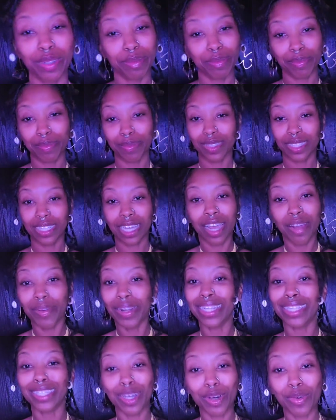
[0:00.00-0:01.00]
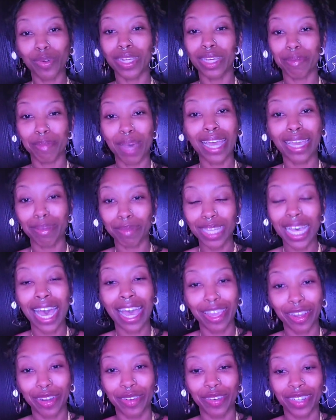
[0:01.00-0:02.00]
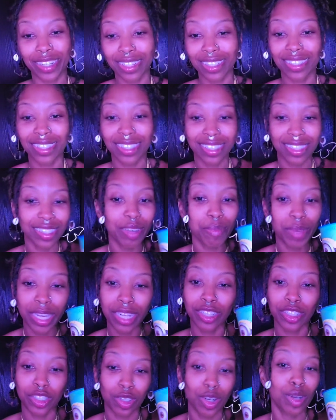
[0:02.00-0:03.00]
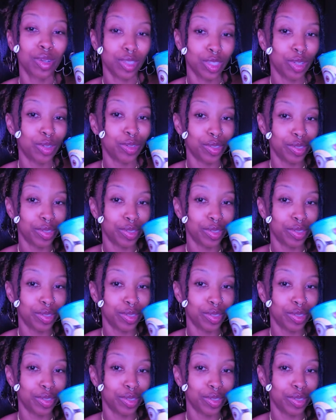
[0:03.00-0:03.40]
him I am tired of being a strong